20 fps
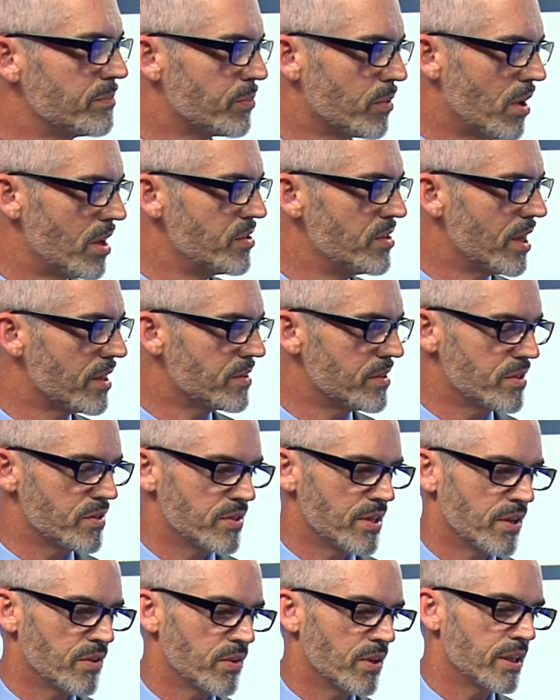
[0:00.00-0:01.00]
projects,
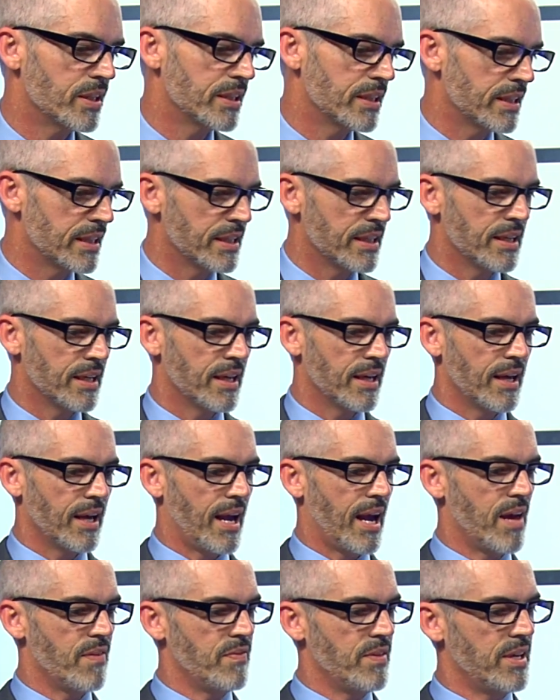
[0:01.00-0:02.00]
etc.
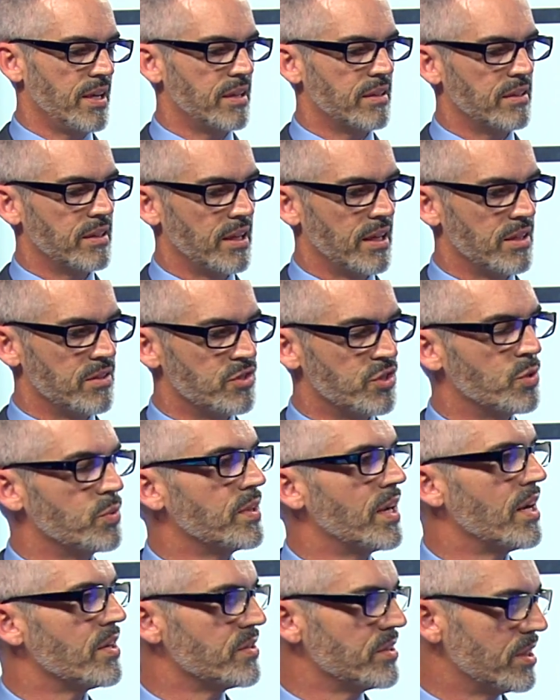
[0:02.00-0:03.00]
And then in
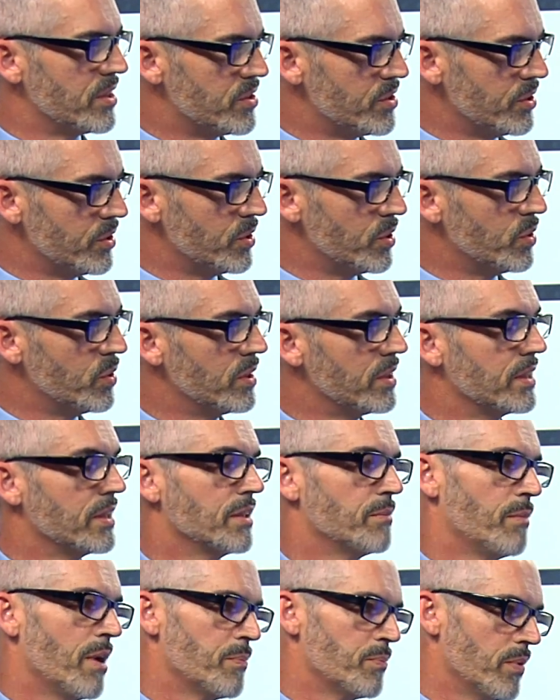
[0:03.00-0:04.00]
2002,
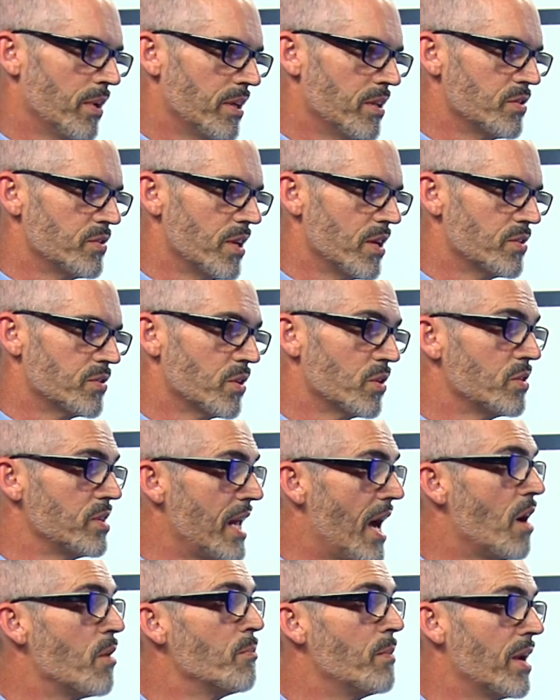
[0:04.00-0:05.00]
my predecessor,
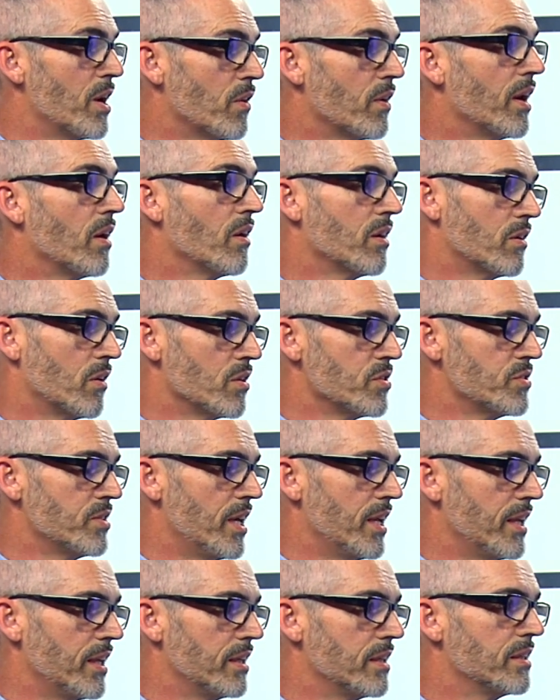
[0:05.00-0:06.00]
now Mayor Eric
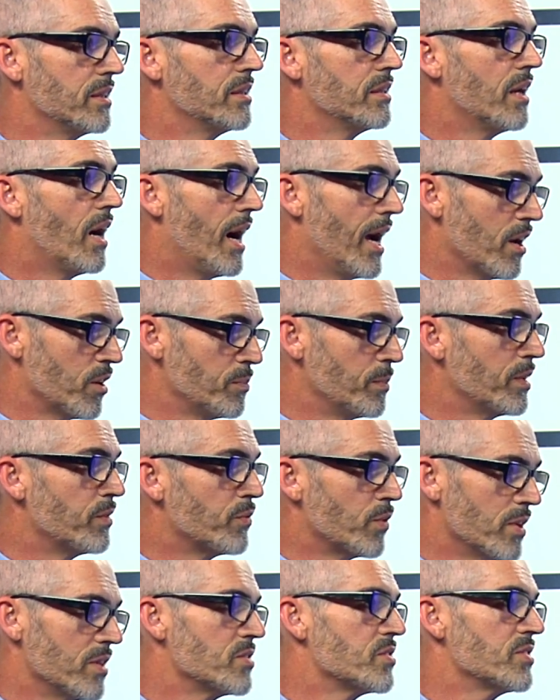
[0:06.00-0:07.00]
Garcetti, hired me
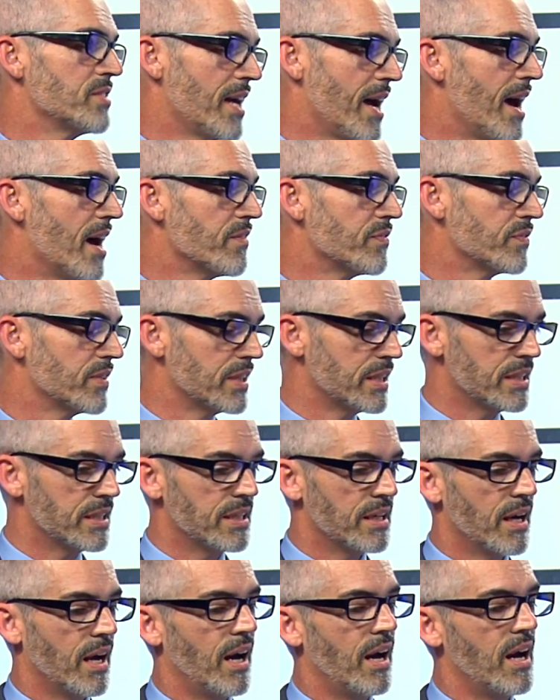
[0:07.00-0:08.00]
for his staff.
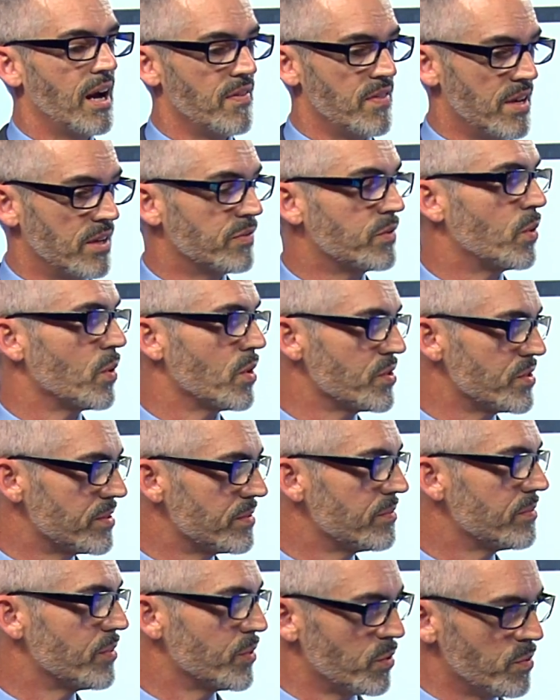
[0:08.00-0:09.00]
And then, of course,
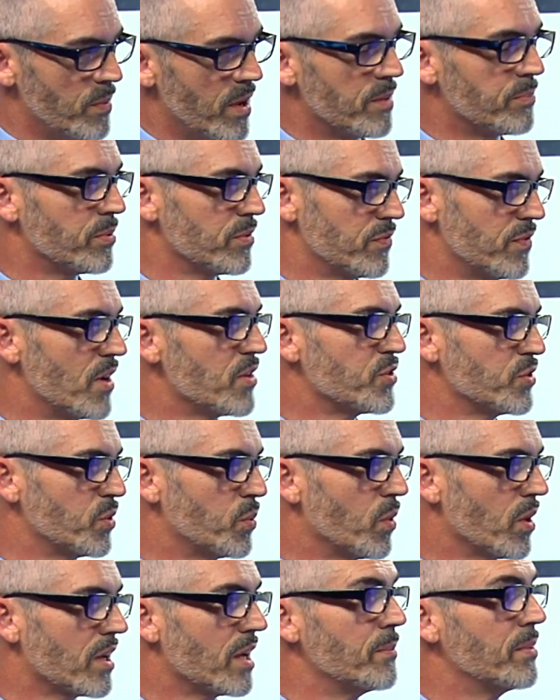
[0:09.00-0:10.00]
through my professional
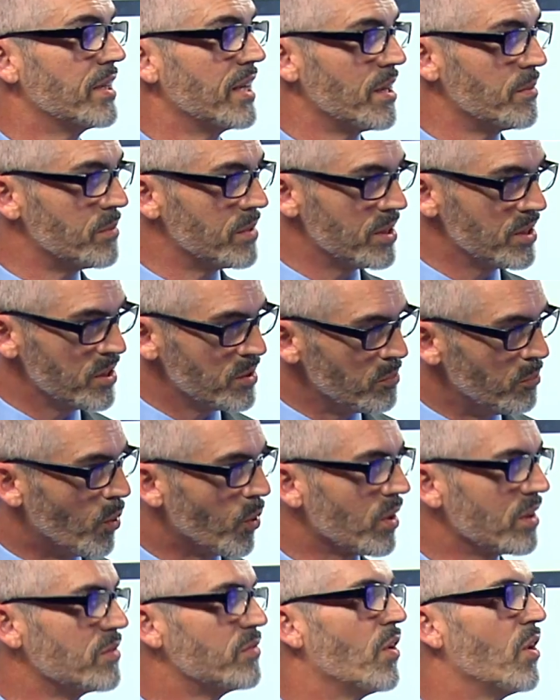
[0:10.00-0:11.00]
work, I became
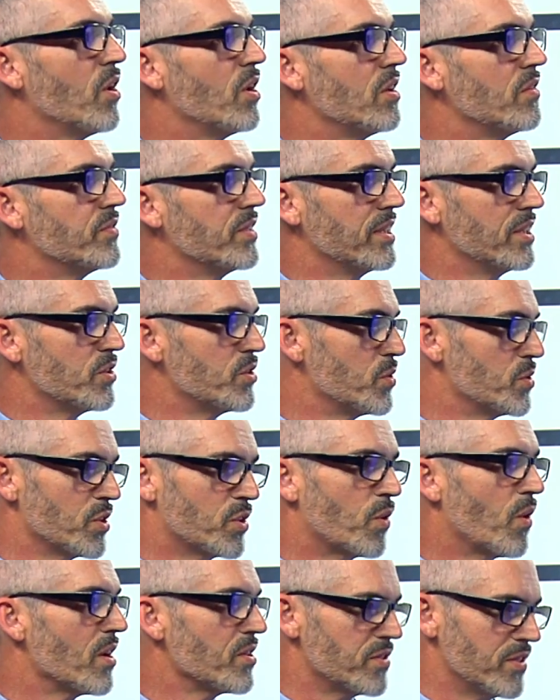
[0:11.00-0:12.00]
more involved in issues
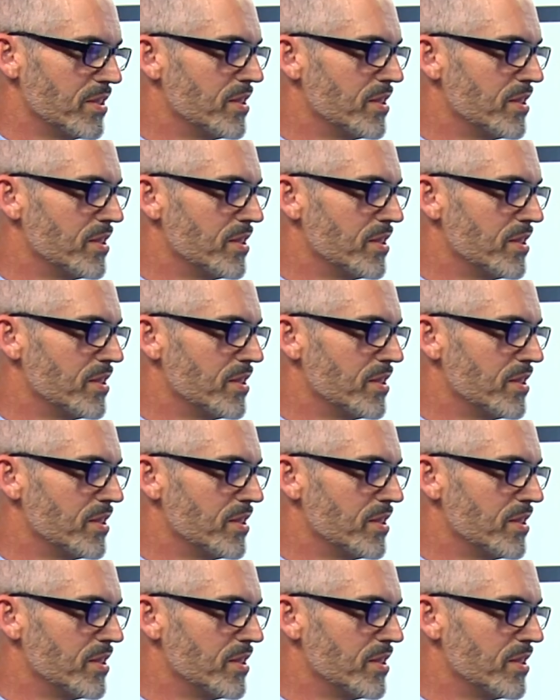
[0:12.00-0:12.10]
across the